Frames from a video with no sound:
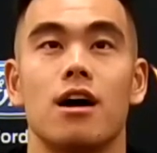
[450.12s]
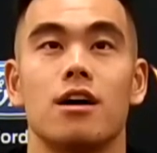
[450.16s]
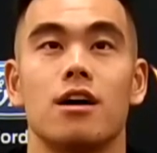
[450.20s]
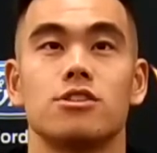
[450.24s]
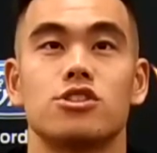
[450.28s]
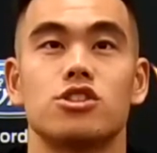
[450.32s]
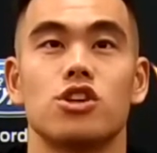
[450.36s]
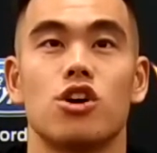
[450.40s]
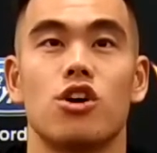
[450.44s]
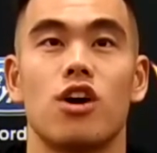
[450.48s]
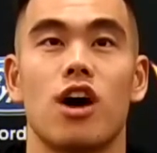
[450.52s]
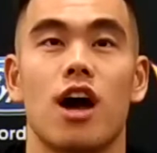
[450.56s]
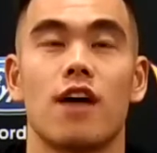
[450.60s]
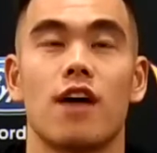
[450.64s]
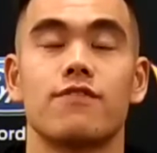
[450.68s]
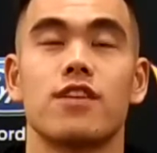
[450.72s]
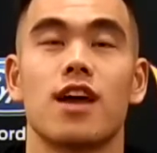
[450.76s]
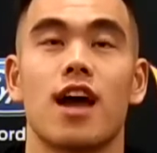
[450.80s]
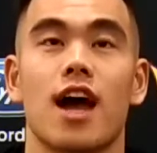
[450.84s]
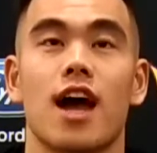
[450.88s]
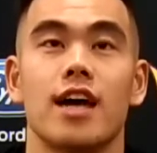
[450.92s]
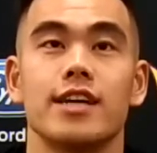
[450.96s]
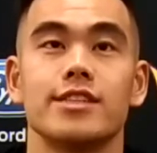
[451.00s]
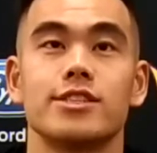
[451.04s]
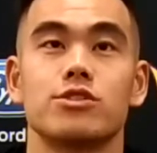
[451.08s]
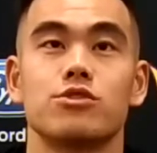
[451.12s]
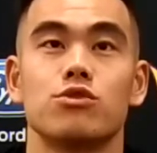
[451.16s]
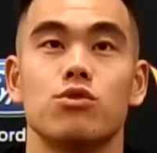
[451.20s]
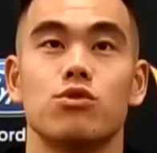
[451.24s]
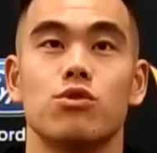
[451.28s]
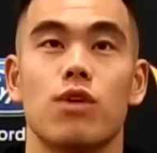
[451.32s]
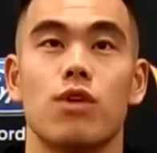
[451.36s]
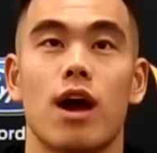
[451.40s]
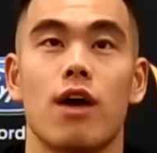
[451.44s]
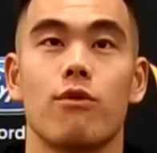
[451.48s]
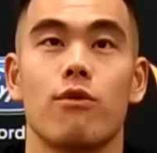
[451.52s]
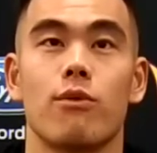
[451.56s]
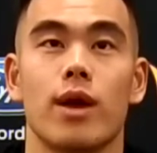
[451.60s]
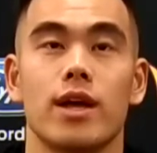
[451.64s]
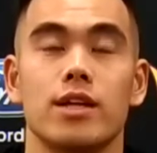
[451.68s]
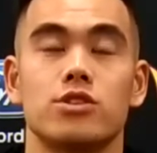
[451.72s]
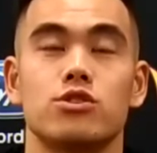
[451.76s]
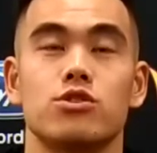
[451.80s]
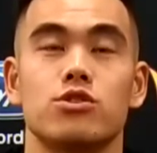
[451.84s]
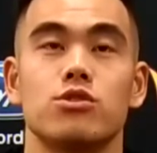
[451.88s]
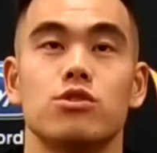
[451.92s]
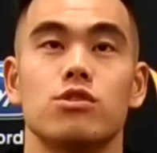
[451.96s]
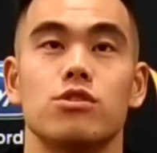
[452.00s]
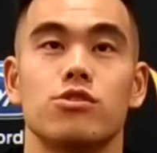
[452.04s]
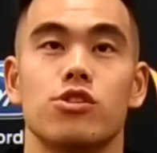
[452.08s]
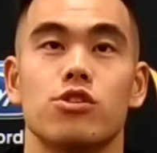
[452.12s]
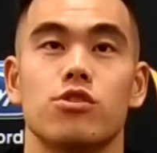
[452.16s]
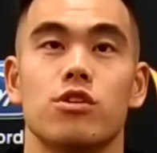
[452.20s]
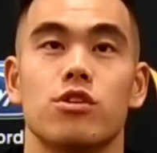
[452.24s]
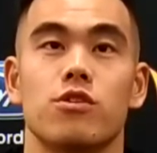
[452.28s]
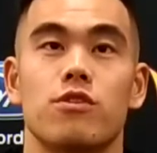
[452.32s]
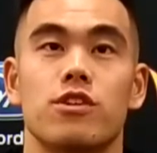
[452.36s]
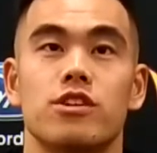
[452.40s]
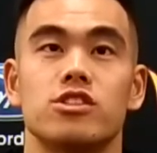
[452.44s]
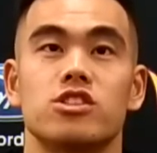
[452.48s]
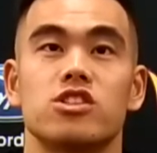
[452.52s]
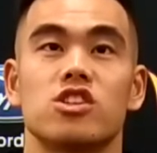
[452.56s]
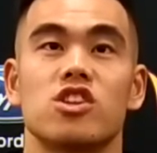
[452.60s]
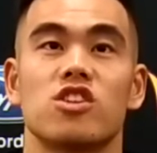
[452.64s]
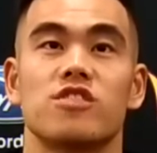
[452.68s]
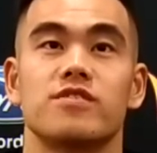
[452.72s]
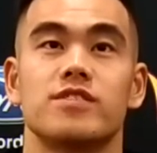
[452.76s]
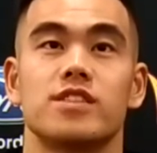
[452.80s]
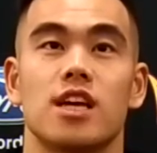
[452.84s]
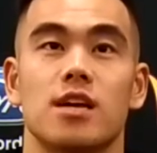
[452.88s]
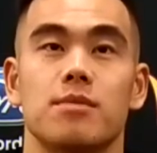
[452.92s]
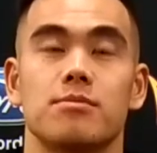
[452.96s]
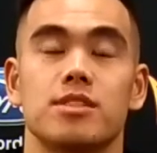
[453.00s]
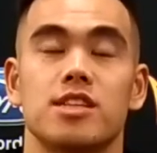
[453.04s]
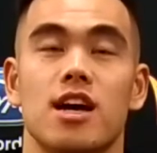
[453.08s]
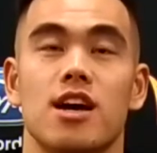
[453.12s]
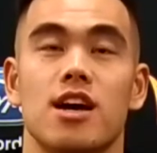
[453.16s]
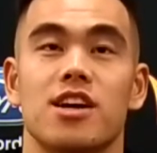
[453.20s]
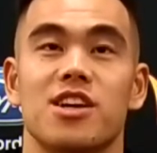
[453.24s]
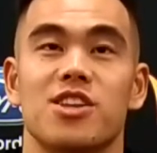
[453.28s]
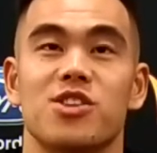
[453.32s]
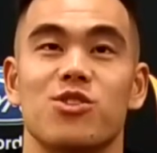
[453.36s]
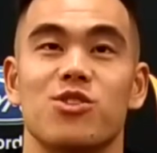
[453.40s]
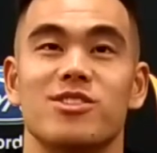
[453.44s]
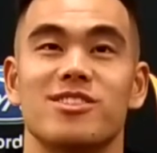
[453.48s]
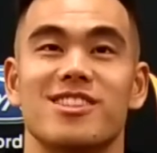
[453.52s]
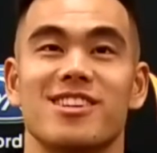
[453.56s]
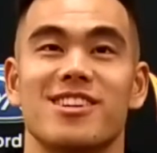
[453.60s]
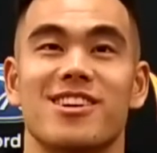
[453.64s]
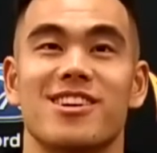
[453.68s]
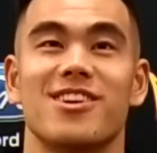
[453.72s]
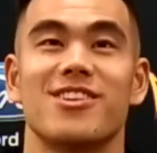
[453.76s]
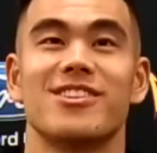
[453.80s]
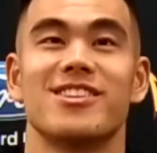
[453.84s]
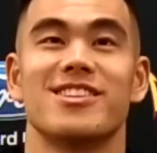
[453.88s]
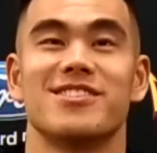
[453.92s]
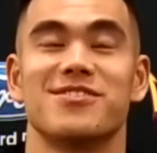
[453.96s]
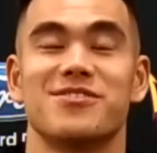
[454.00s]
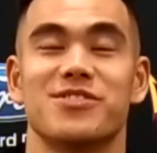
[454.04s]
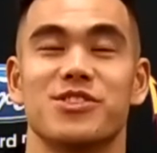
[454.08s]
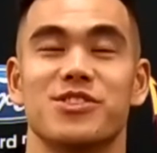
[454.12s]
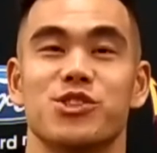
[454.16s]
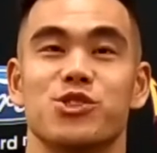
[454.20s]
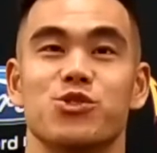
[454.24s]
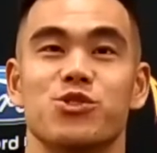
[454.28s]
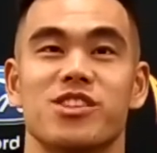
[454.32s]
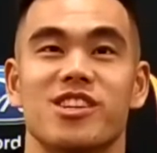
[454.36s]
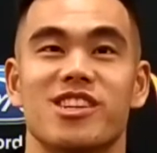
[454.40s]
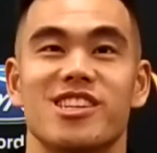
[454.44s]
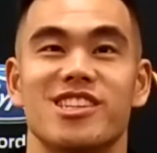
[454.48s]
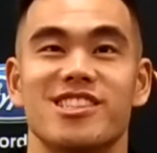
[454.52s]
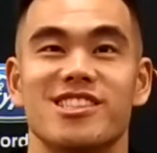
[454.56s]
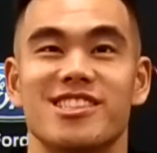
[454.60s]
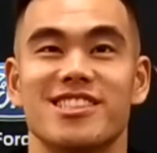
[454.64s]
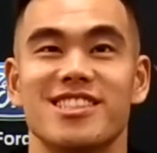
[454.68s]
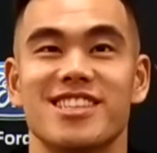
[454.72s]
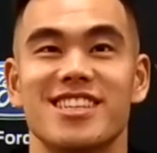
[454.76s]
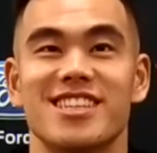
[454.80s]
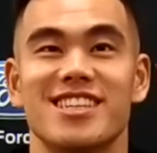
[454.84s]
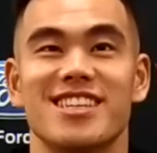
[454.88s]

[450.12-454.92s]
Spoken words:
So after high school, I went to University of Jamestown in North Dakota for 2 years.